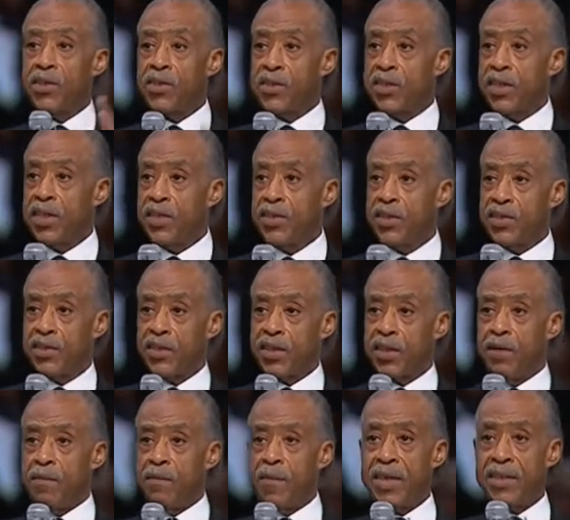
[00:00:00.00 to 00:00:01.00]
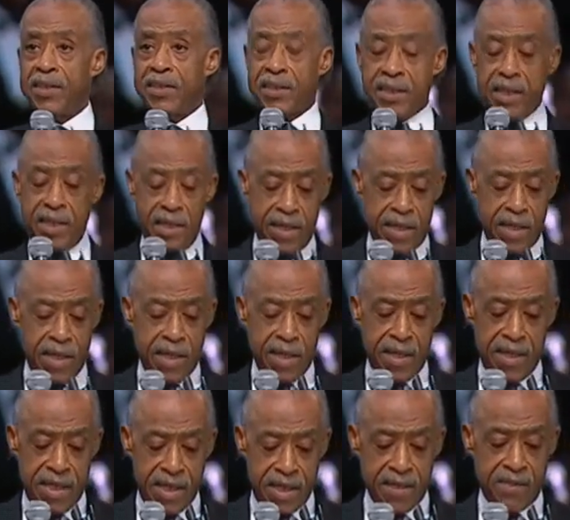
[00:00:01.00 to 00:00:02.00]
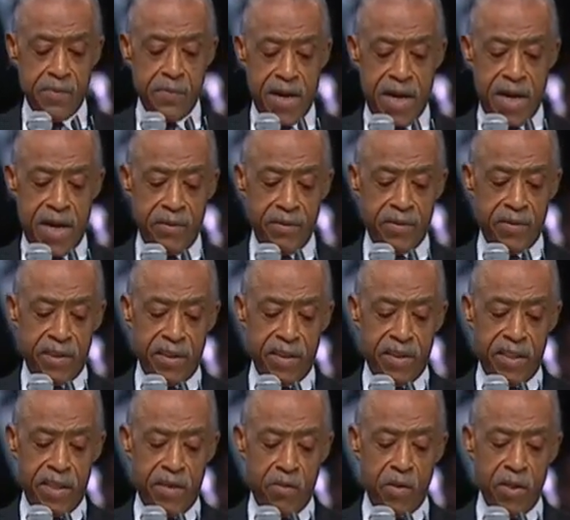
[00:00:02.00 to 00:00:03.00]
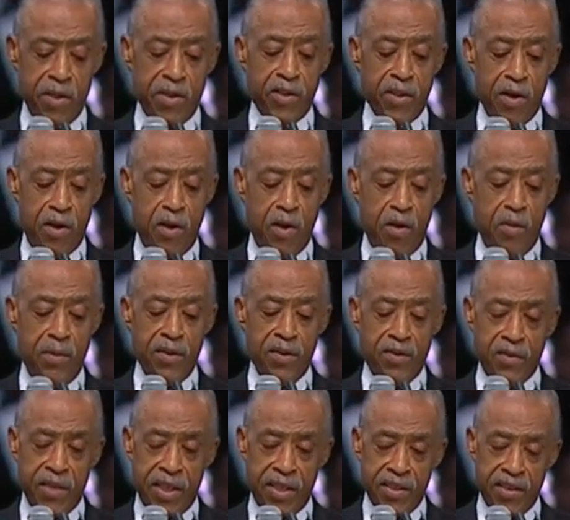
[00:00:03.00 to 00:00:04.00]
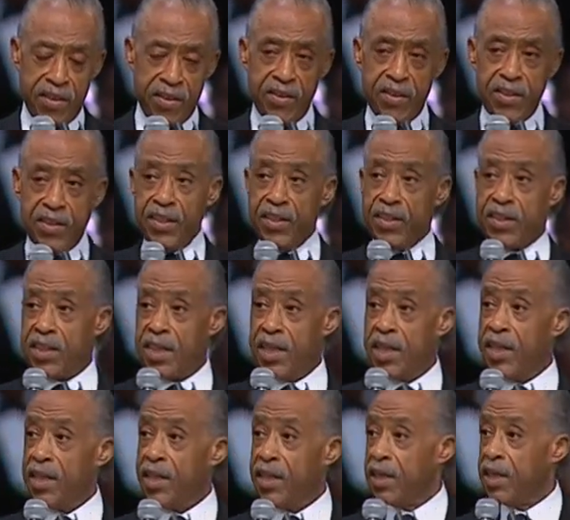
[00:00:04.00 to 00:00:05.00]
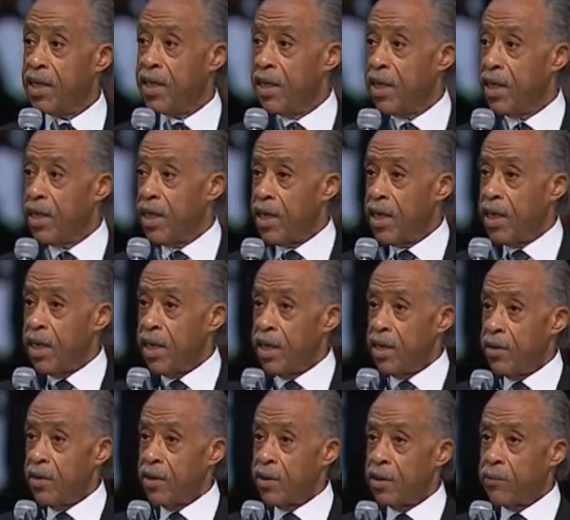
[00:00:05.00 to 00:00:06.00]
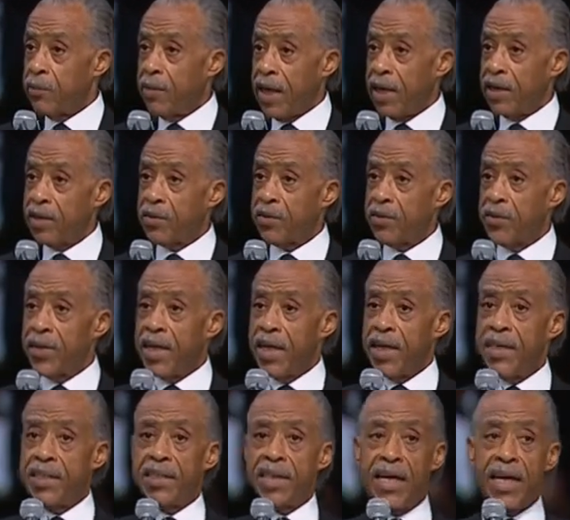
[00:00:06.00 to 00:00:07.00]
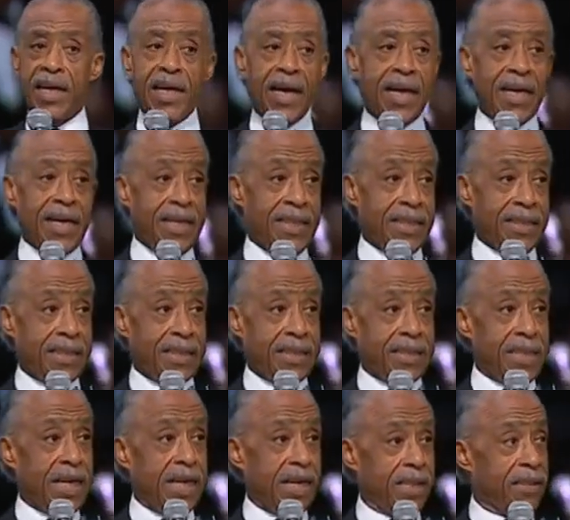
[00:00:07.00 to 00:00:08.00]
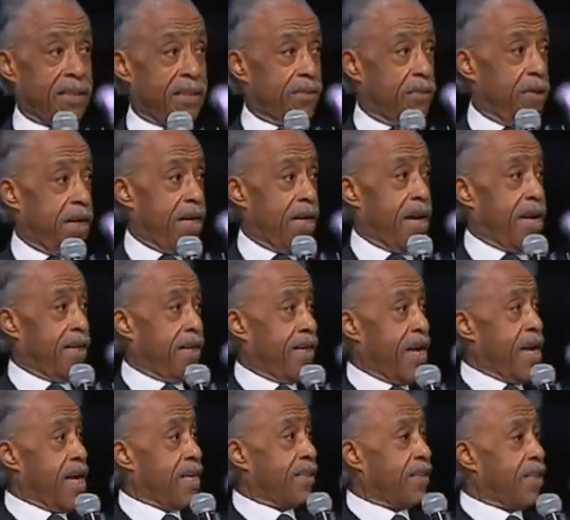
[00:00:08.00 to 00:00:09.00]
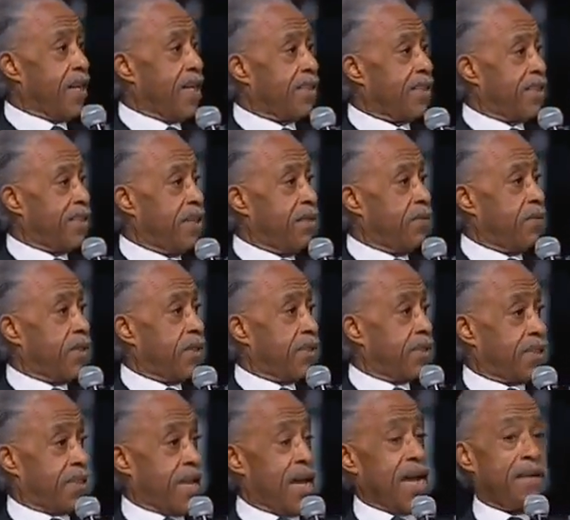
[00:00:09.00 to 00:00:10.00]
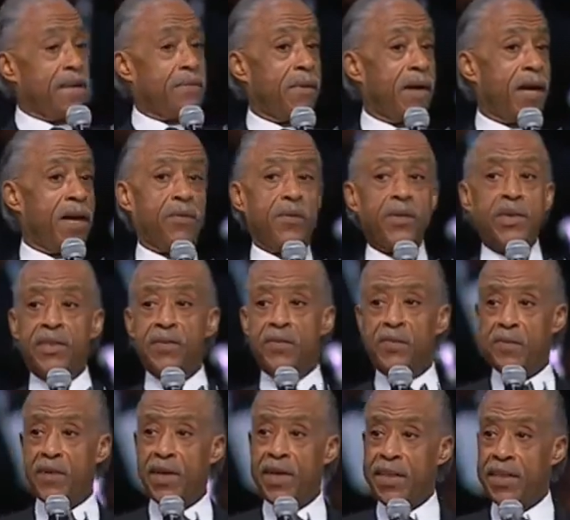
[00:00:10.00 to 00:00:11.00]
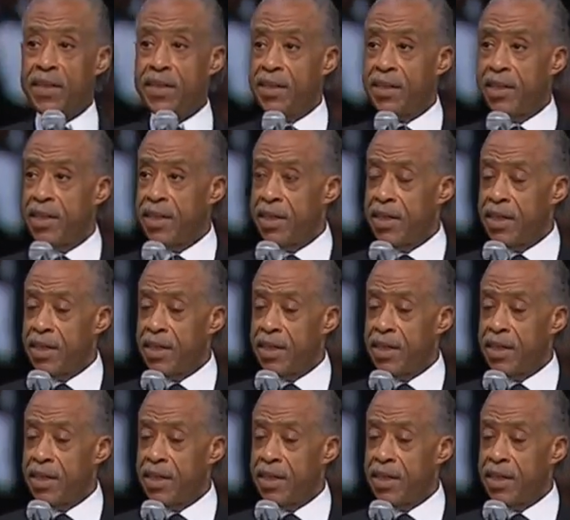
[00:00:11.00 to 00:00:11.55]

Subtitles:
want to send you something." I said, "Yes, ma'am." She said, "What's your home address?" And she sent it. About 3 days later, I got a check made out National Action Network signed by Aretha Franklin.